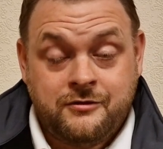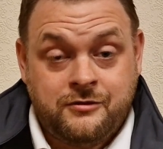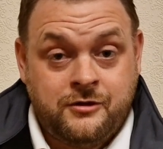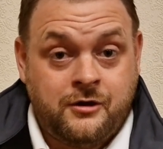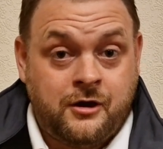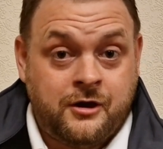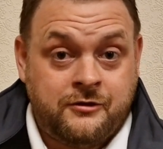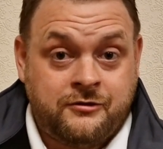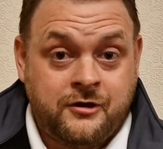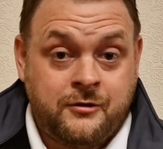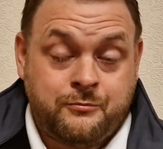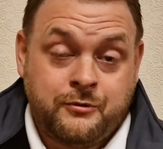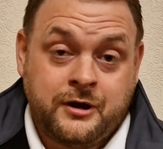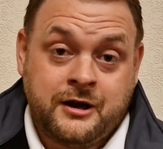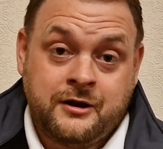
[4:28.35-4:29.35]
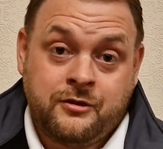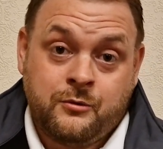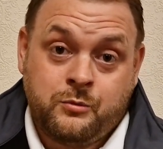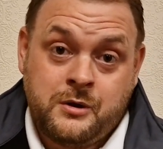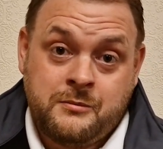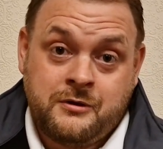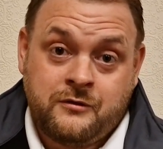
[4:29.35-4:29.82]
The idea of bringing in the
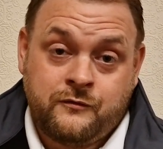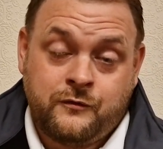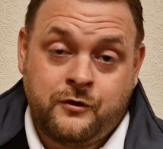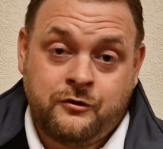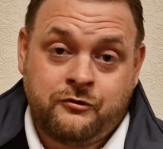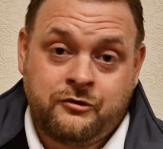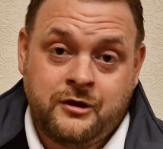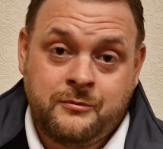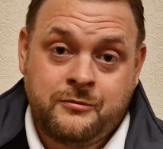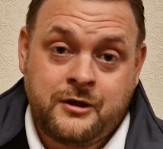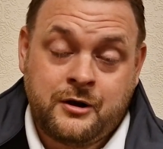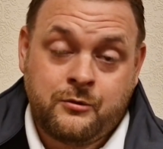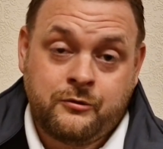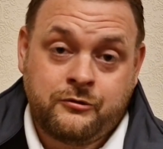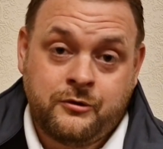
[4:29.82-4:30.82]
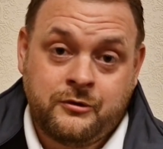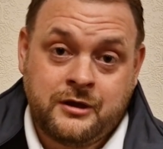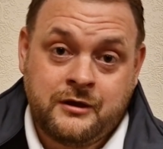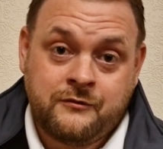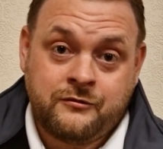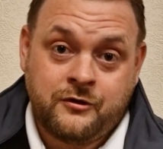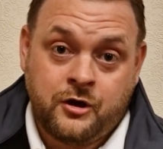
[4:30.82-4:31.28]
women's first team then also
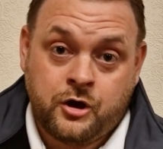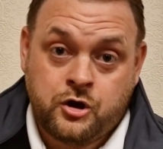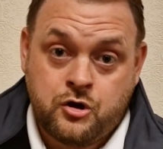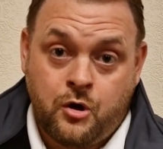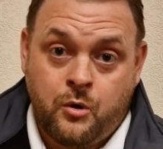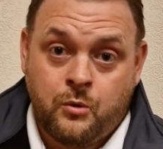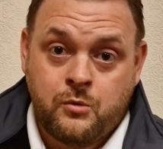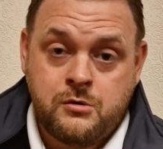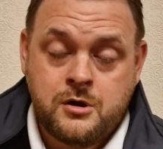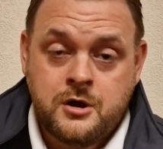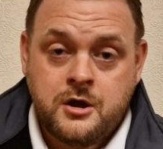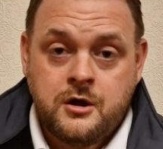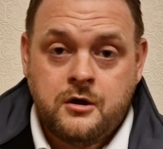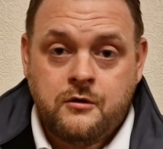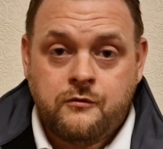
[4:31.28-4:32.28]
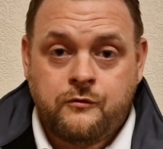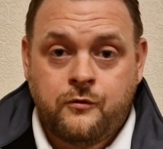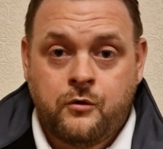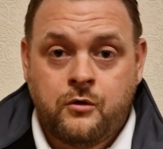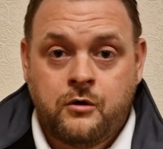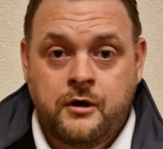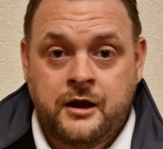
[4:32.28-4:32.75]
gives a goal
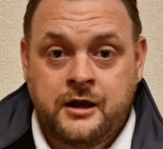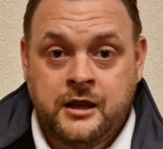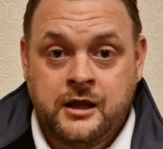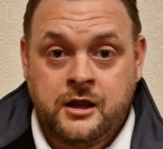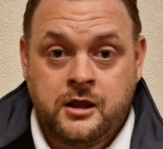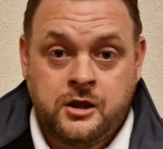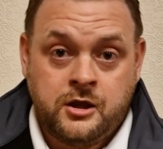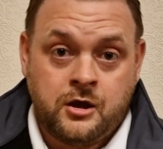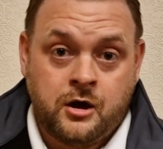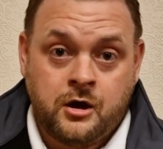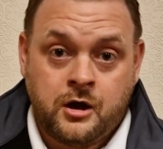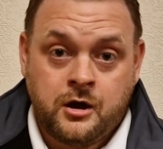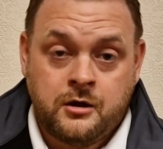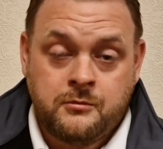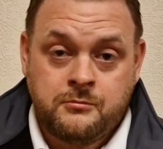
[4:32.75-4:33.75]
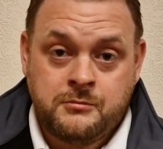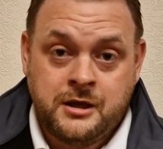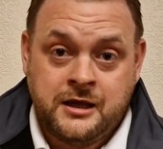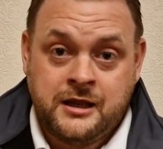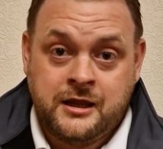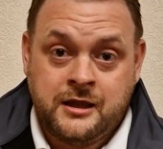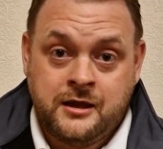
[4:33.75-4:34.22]
for any young
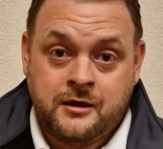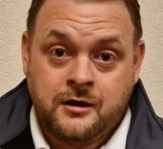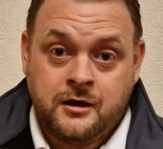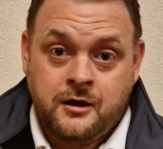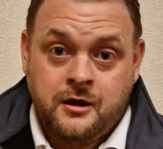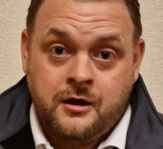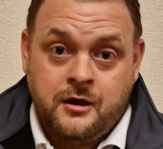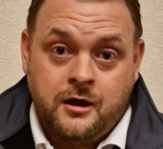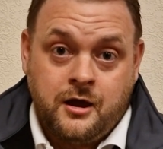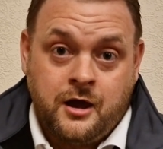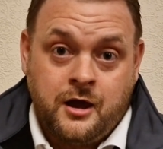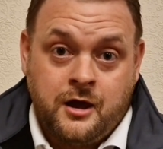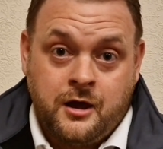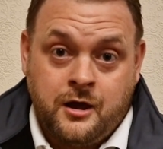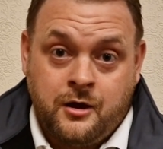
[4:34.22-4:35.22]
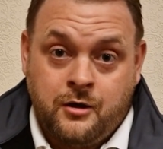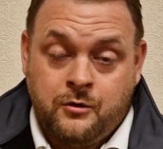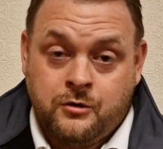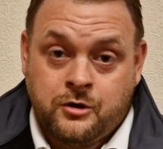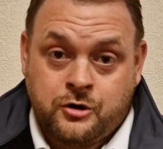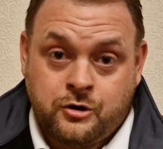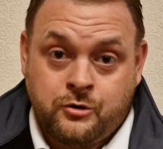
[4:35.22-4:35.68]
mini
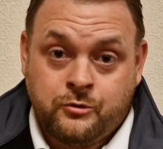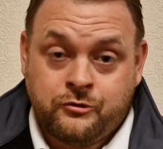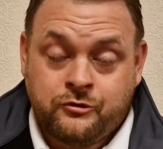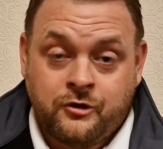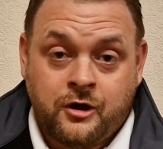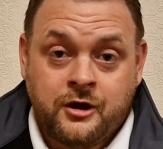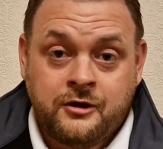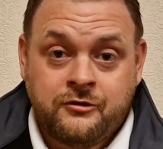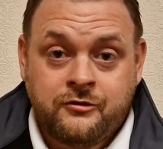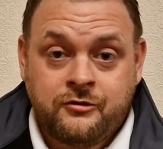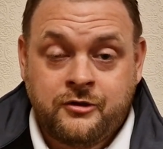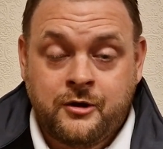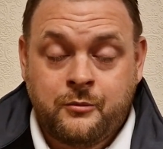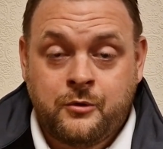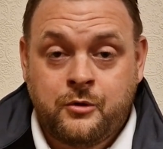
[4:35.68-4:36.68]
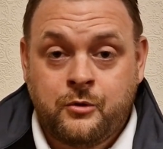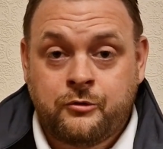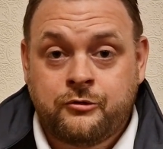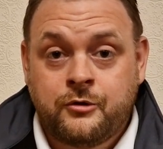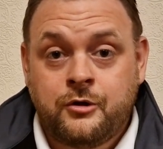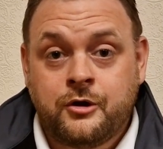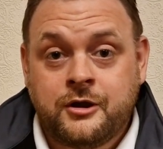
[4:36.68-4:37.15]
girls sides that we're
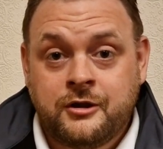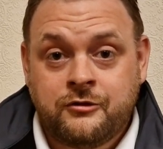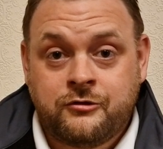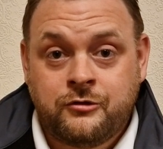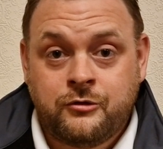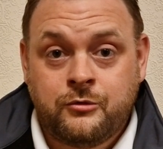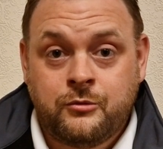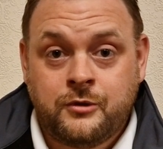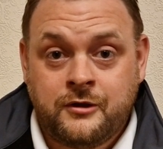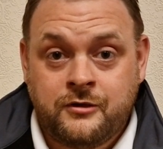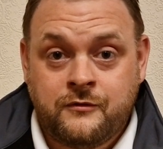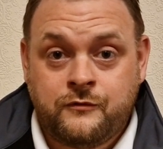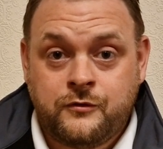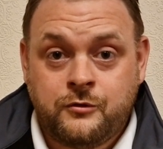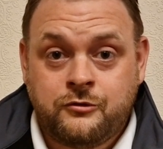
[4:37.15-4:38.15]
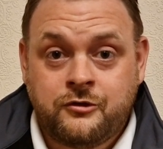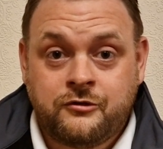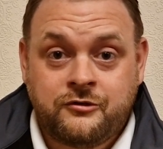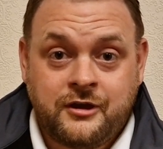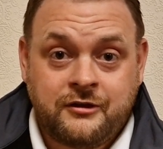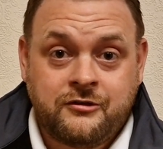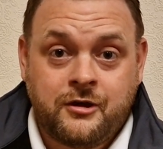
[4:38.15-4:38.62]
also looking to in the future
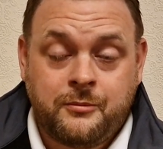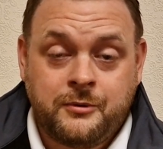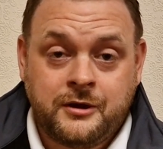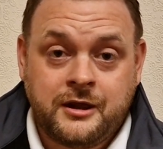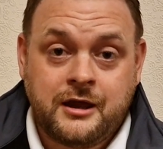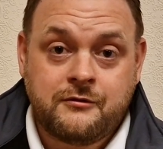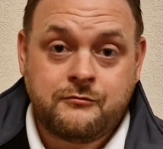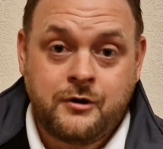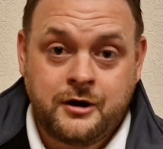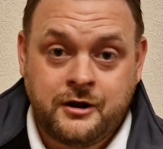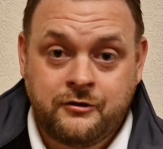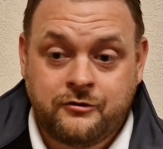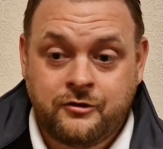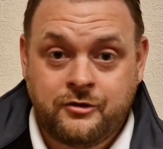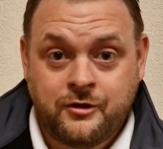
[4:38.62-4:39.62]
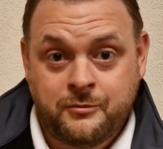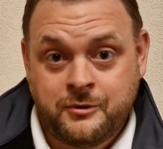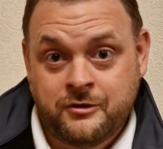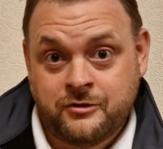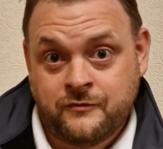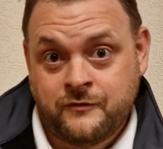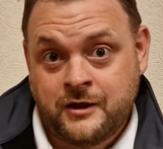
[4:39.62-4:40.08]
set up and get running, so there'll be
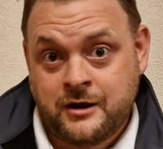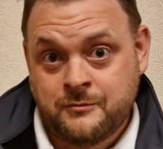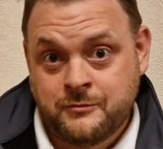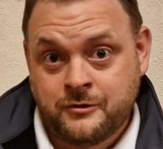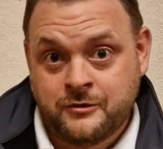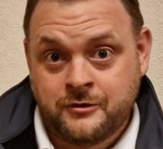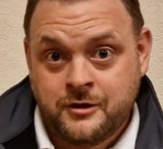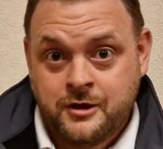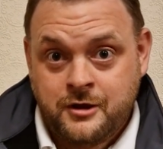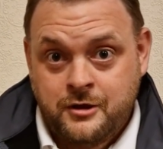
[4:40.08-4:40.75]
a development